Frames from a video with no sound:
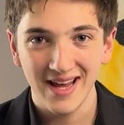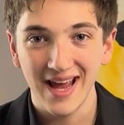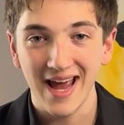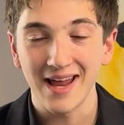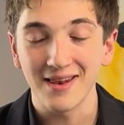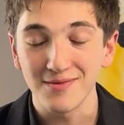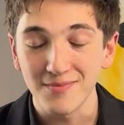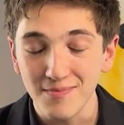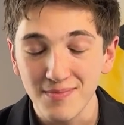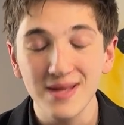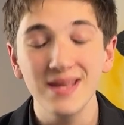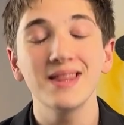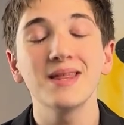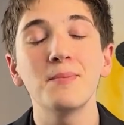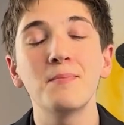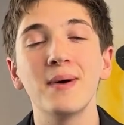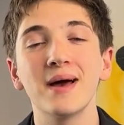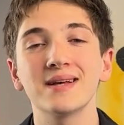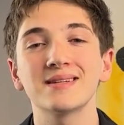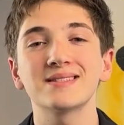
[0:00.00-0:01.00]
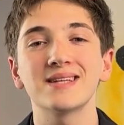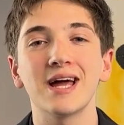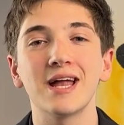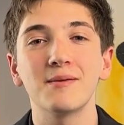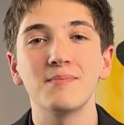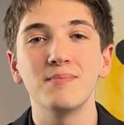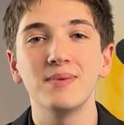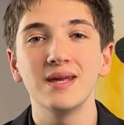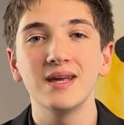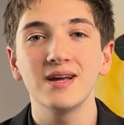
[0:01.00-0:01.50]
and be the best
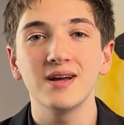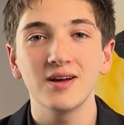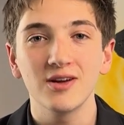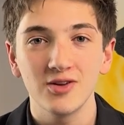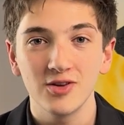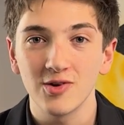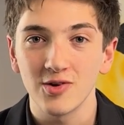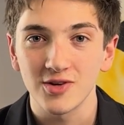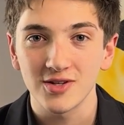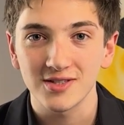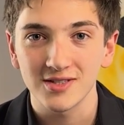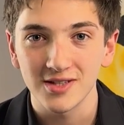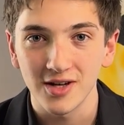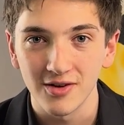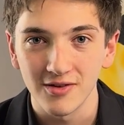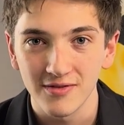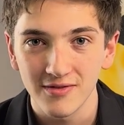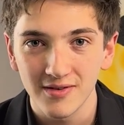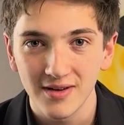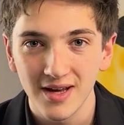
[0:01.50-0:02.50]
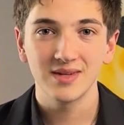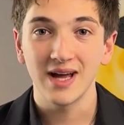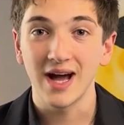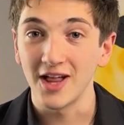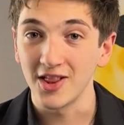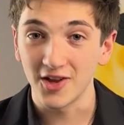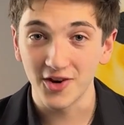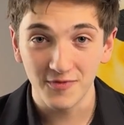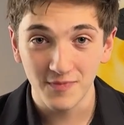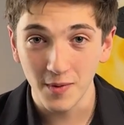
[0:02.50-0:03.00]
at being yourself. A
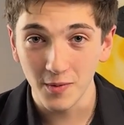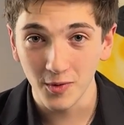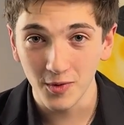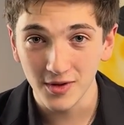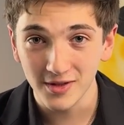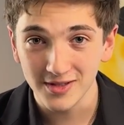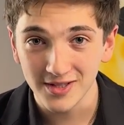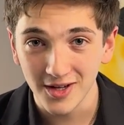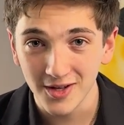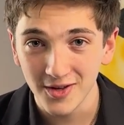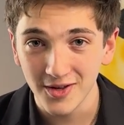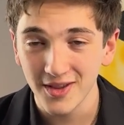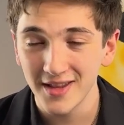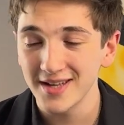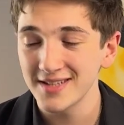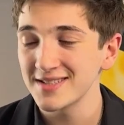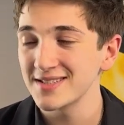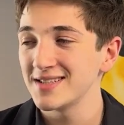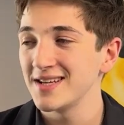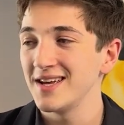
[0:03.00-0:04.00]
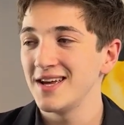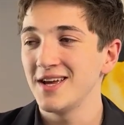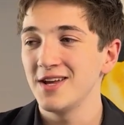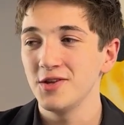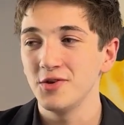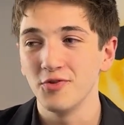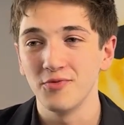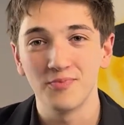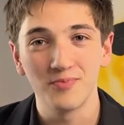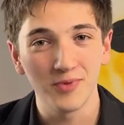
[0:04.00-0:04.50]
lot of people will tell you this.
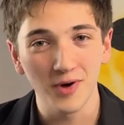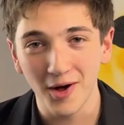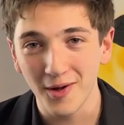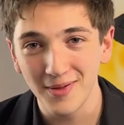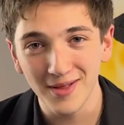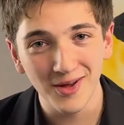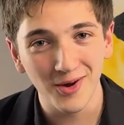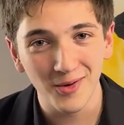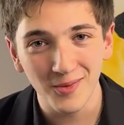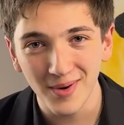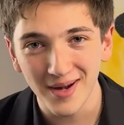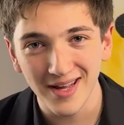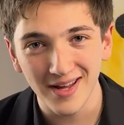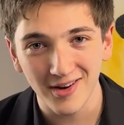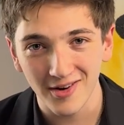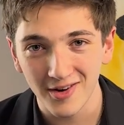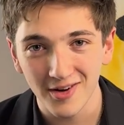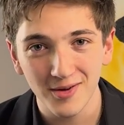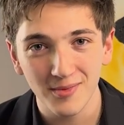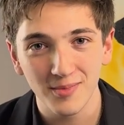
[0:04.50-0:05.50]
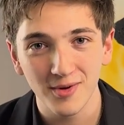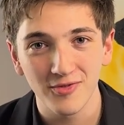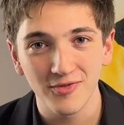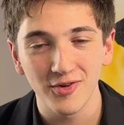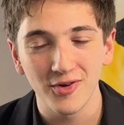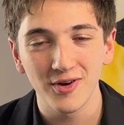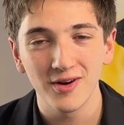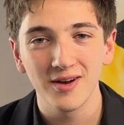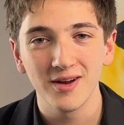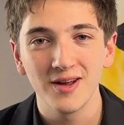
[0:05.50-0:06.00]
You've probably already heard it
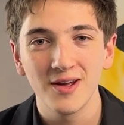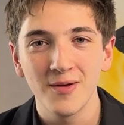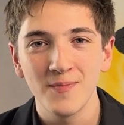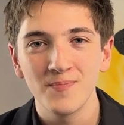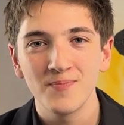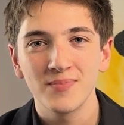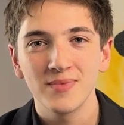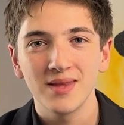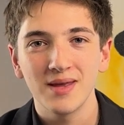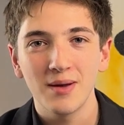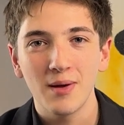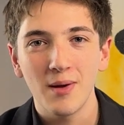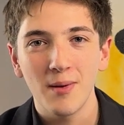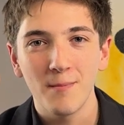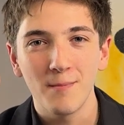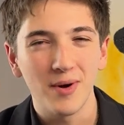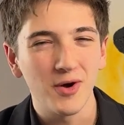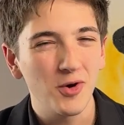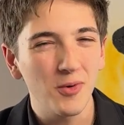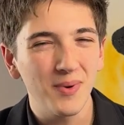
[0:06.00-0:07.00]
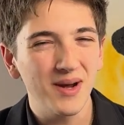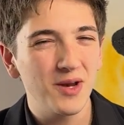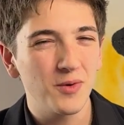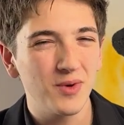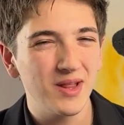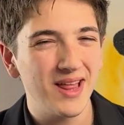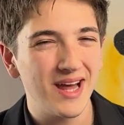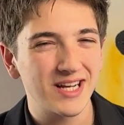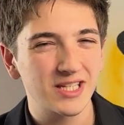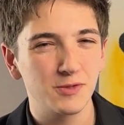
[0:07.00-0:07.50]
before, but nobody
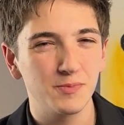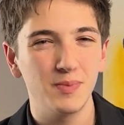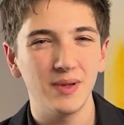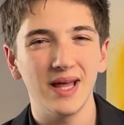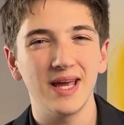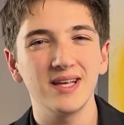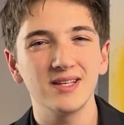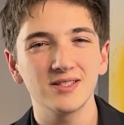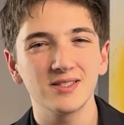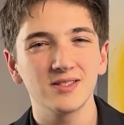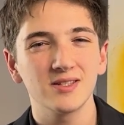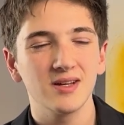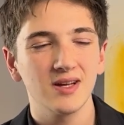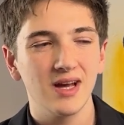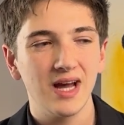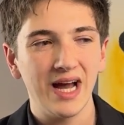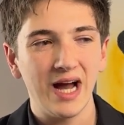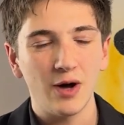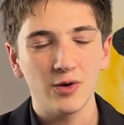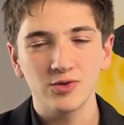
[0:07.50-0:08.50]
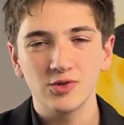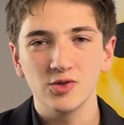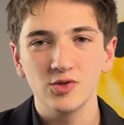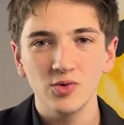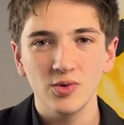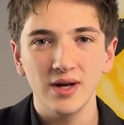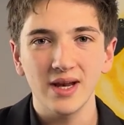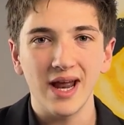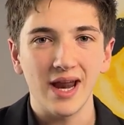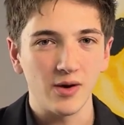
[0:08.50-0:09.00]
really explains how to
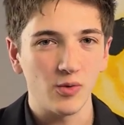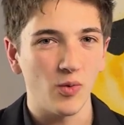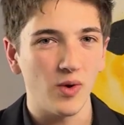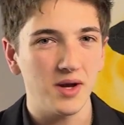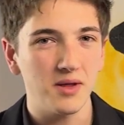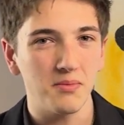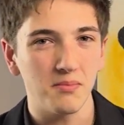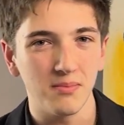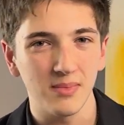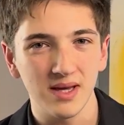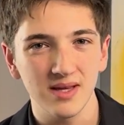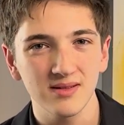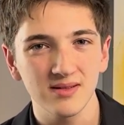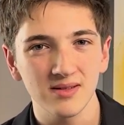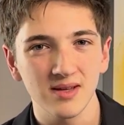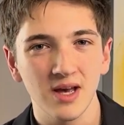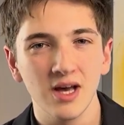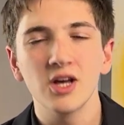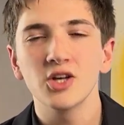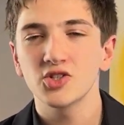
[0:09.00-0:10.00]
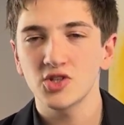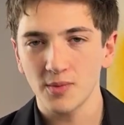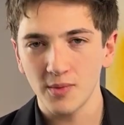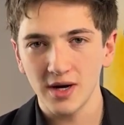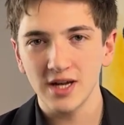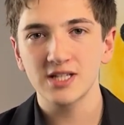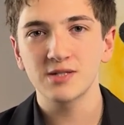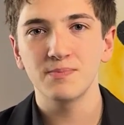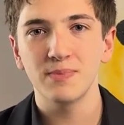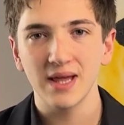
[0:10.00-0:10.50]
do it and what it means. So I'm going
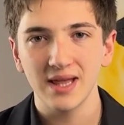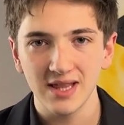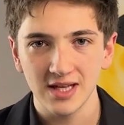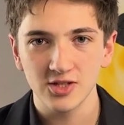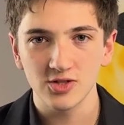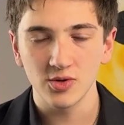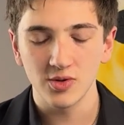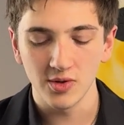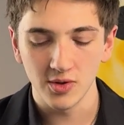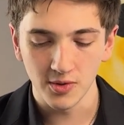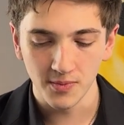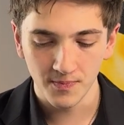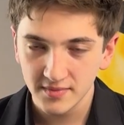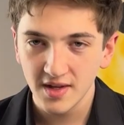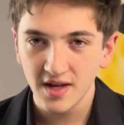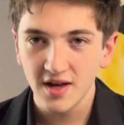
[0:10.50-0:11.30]
to explain that to you.